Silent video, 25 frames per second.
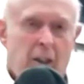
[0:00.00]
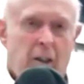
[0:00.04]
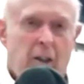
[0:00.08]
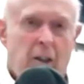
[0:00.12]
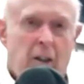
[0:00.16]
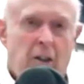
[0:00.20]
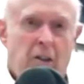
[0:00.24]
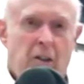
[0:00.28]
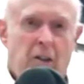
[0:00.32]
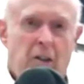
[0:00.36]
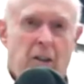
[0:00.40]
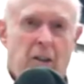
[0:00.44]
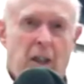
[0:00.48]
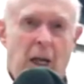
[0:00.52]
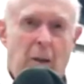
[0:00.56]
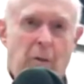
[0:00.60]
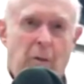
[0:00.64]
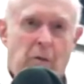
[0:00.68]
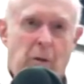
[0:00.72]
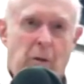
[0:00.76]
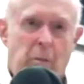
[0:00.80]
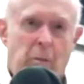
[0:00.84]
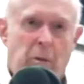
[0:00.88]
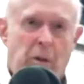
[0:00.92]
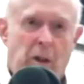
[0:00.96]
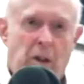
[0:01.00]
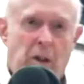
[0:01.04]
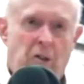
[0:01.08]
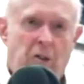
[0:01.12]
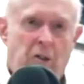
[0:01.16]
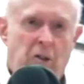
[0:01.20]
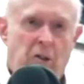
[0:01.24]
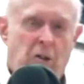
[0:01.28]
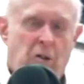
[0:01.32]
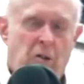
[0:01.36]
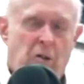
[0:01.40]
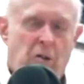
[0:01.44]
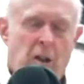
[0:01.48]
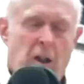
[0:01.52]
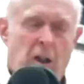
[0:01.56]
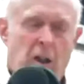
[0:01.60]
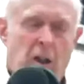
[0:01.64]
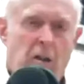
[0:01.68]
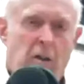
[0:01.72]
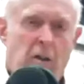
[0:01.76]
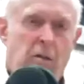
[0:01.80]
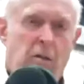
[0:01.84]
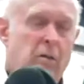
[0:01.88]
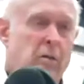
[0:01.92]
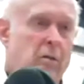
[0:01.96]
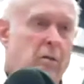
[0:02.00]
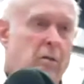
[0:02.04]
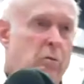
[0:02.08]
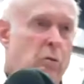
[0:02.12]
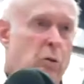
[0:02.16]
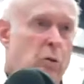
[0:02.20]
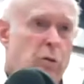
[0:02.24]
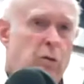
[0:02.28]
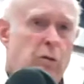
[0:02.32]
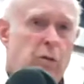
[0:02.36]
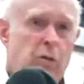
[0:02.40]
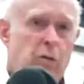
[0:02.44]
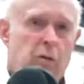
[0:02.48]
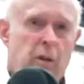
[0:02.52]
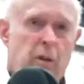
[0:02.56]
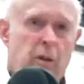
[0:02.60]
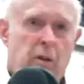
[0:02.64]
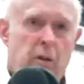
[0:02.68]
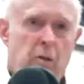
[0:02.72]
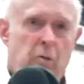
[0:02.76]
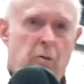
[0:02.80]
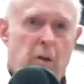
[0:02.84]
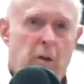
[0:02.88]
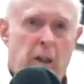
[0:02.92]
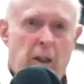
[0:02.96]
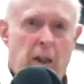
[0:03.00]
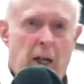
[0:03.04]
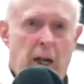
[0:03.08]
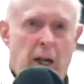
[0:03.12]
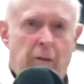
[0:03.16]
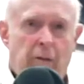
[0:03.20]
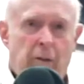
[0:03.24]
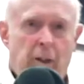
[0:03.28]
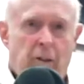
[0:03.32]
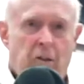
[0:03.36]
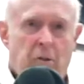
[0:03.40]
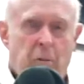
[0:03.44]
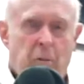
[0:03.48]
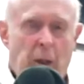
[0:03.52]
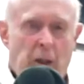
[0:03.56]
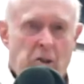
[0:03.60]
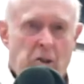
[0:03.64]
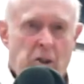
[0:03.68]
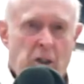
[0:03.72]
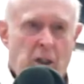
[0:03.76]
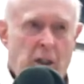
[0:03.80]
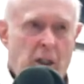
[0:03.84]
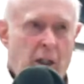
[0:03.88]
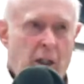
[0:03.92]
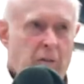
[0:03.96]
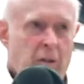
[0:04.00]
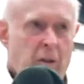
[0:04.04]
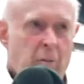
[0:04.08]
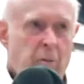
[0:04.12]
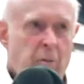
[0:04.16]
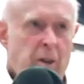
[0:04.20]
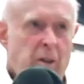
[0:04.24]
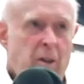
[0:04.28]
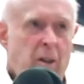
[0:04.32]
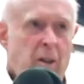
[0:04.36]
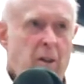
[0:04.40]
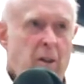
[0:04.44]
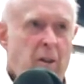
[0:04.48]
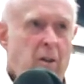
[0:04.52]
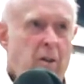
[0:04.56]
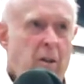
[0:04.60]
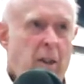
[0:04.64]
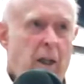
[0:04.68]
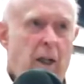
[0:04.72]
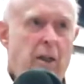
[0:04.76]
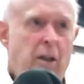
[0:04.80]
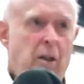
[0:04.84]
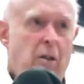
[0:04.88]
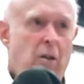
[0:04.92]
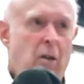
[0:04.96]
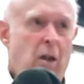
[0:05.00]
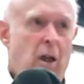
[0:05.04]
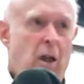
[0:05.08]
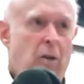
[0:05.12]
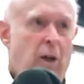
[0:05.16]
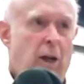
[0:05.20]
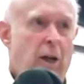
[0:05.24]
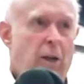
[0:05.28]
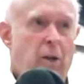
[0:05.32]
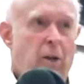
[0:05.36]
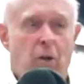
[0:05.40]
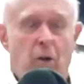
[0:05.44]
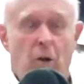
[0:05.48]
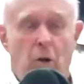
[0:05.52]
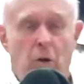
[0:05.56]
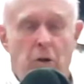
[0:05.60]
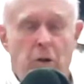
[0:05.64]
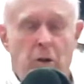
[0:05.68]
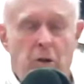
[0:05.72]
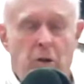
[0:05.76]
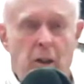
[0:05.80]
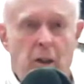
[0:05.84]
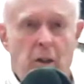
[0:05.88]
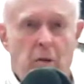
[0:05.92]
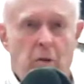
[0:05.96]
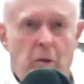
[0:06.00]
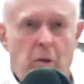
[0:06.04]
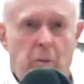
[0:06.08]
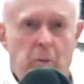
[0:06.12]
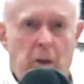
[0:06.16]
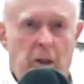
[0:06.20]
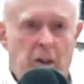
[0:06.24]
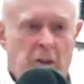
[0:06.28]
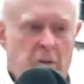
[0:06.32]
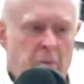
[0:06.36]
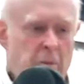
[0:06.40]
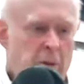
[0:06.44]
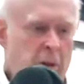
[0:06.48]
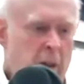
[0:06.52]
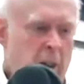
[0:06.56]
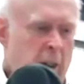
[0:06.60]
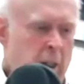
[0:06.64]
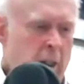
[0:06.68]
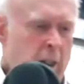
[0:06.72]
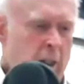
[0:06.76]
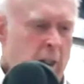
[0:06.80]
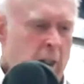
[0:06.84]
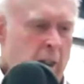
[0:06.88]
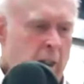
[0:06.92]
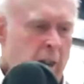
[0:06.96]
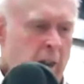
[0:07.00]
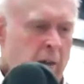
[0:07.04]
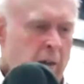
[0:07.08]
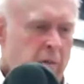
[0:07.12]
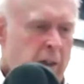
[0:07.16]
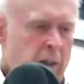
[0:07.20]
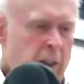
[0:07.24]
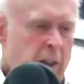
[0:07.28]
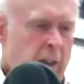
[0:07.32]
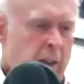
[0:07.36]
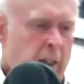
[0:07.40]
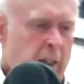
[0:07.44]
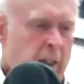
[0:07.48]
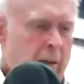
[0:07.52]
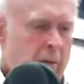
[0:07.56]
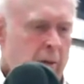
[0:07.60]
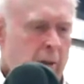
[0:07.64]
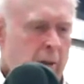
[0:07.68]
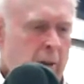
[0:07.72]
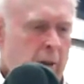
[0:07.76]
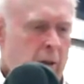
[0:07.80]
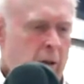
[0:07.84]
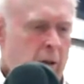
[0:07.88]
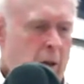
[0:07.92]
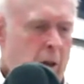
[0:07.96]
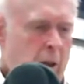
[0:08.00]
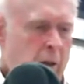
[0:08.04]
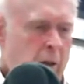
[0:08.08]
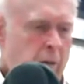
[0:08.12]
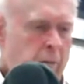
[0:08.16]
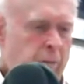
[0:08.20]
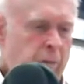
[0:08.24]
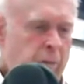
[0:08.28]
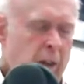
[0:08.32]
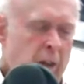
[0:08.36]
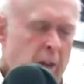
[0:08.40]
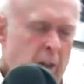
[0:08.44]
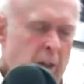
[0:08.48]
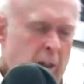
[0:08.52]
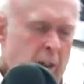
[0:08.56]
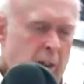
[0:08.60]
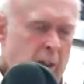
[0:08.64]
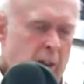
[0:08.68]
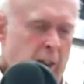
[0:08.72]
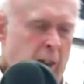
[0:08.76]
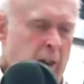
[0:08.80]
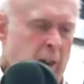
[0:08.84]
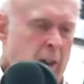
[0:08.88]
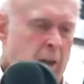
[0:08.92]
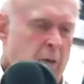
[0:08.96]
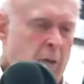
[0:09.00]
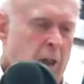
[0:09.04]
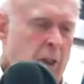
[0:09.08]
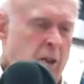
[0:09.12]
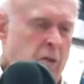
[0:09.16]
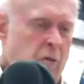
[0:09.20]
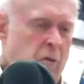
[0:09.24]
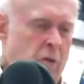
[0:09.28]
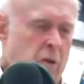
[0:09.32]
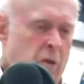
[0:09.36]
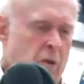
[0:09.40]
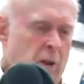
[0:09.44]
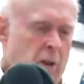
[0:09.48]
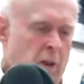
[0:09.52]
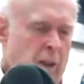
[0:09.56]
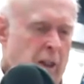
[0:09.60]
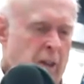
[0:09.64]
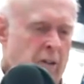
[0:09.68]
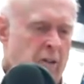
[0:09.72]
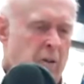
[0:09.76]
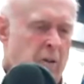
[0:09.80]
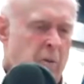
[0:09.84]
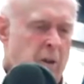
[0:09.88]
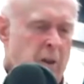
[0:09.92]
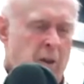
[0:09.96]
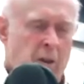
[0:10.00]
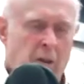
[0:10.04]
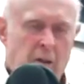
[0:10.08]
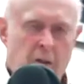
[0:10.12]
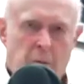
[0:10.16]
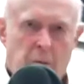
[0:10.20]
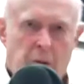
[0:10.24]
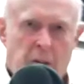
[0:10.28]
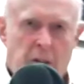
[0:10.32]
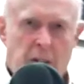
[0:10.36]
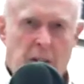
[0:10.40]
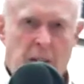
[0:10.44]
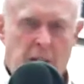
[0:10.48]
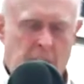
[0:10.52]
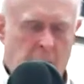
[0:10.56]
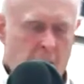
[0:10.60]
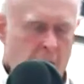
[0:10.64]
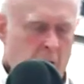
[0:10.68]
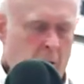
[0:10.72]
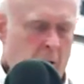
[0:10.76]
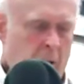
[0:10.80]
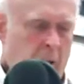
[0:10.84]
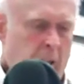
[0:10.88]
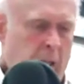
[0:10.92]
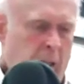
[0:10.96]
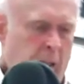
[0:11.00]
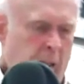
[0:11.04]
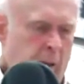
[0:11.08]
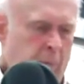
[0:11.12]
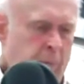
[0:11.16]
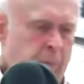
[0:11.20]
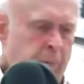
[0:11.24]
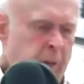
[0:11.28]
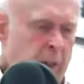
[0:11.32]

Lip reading: Is it time to replace your roof and you want to have an inspection and have somebody tell you, yeah, you're all right, or no, you need a replacement? Give Ted Howlett a call. You can arrange for an estimate. Somebody take a look at it.